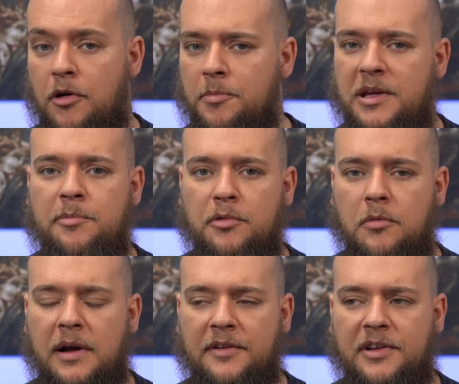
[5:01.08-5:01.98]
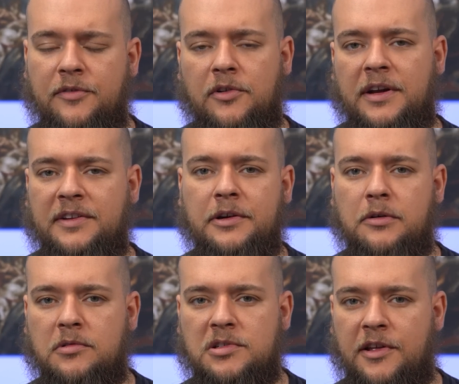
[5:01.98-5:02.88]
are people and even
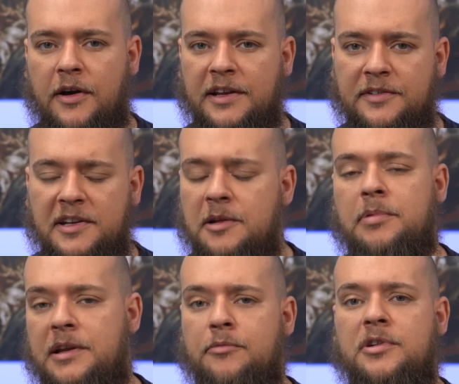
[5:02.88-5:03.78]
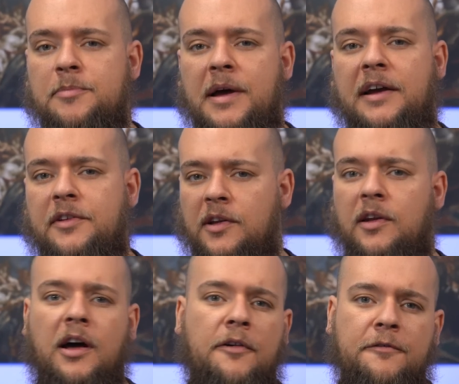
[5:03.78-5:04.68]
ideals that I deeply respect and
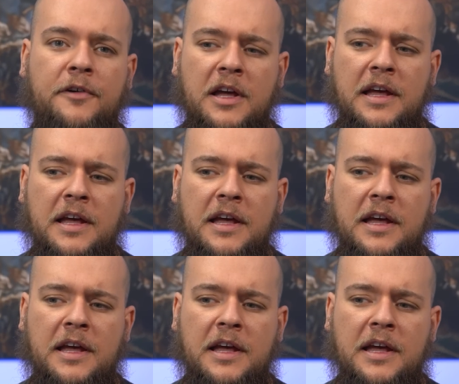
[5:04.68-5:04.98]
love,